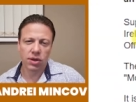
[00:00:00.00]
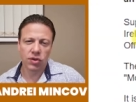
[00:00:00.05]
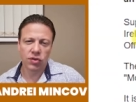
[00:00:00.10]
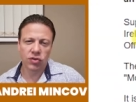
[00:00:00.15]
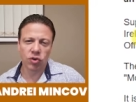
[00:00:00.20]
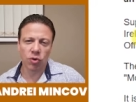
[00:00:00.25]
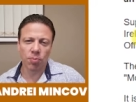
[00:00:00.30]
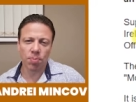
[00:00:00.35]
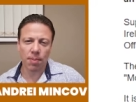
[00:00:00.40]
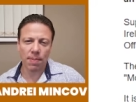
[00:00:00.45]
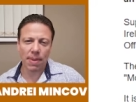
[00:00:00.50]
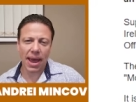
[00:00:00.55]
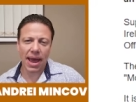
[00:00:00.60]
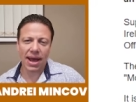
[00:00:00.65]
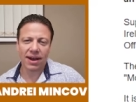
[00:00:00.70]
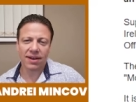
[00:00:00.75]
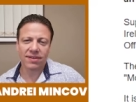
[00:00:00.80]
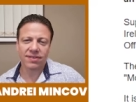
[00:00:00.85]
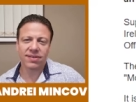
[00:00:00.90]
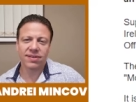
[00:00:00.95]

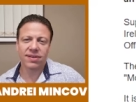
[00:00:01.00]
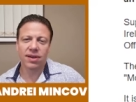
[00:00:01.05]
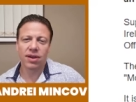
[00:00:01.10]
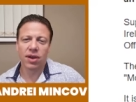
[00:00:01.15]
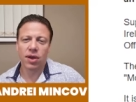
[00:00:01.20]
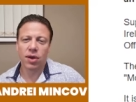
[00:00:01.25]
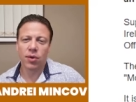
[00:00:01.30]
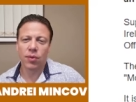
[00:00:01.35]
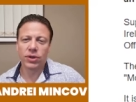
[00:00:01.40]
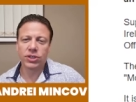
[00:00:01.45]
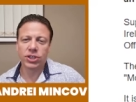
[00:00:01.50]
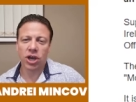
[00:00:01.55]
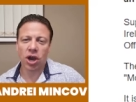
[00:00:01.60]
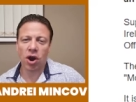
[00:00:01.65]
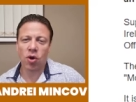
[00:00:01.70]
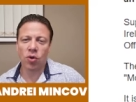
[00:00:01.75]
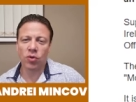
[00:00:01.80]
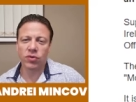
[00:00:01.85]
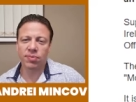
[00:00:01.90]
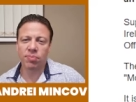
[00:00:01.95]
Supermac's, which
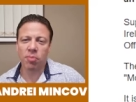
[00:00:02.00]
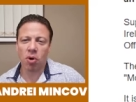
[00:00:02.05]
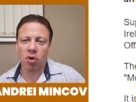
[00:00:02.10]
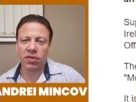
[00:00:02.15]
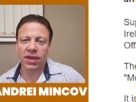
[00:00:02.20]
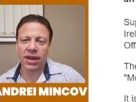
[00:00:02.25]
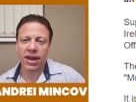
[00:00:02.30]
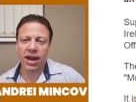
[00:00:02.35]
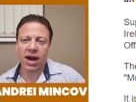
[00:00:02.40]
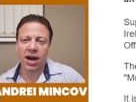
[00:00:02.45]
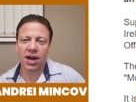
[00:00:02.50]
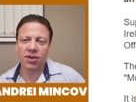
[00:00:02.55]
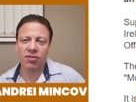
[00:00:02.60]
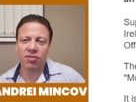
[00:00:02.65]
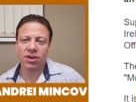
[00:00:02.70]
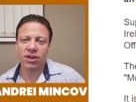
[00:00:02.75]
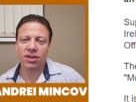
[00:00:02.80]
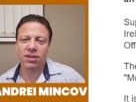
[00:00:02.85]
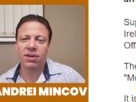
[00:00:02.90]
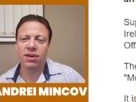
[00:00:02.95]
owns more than
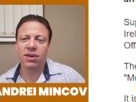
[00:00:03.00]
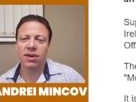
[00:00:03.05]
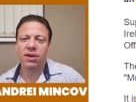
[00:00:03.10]
100